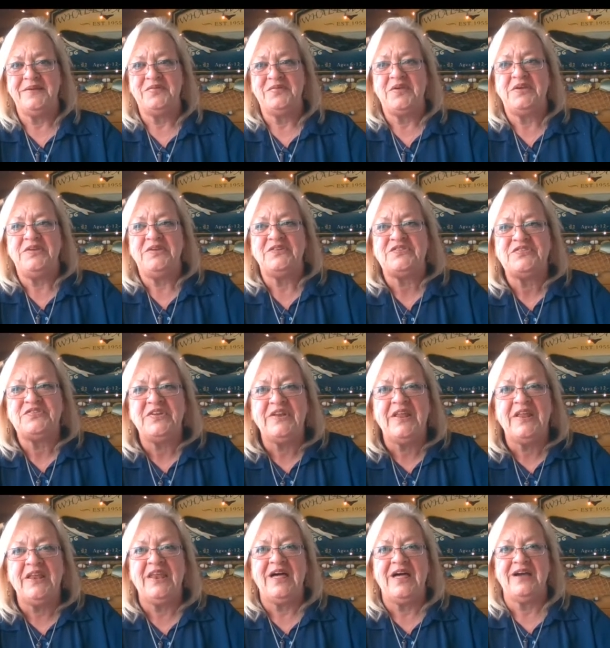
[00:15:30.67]
That you're still
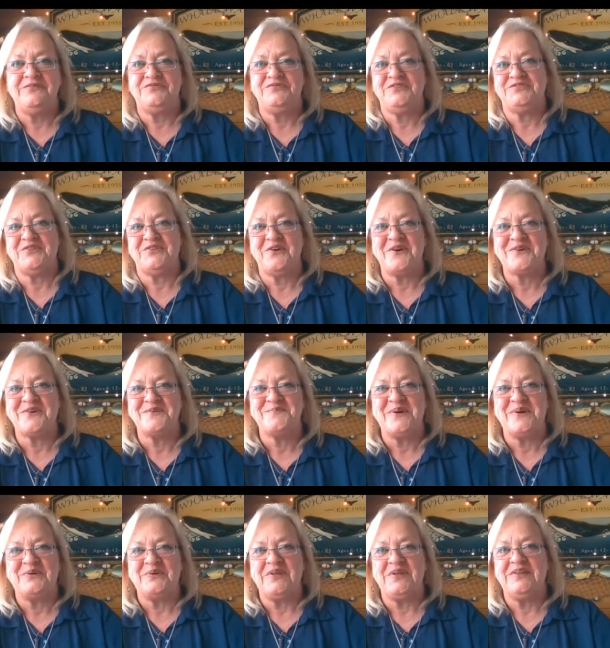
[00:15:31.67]
alive to talk
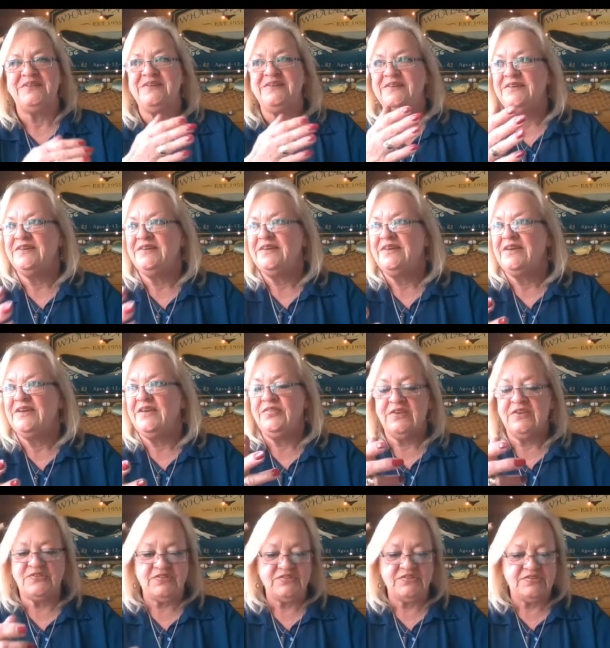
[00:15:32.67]
about it and
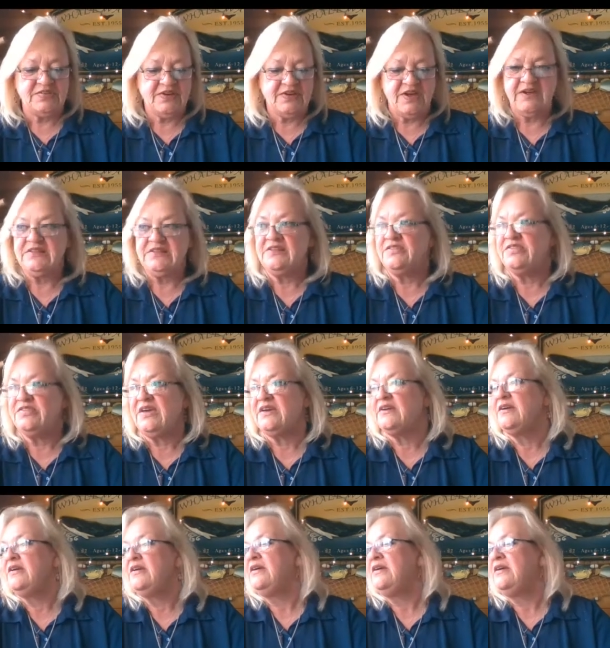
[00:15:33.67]
this is the kind of thing.